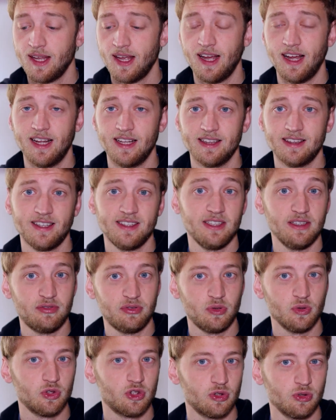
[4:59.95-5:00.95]
And then
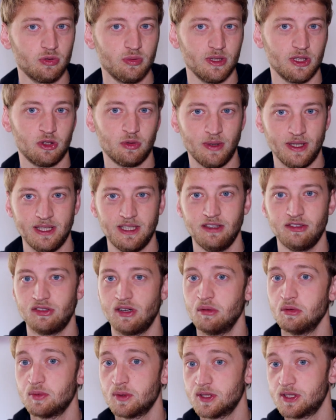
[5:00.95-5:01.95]
if you shoot with 20
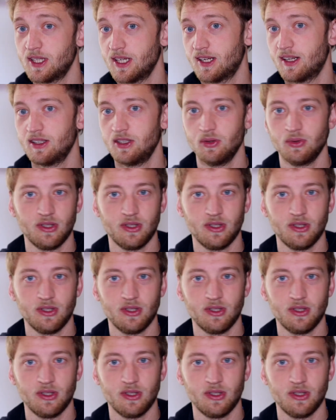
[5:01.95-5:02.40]
frames per second,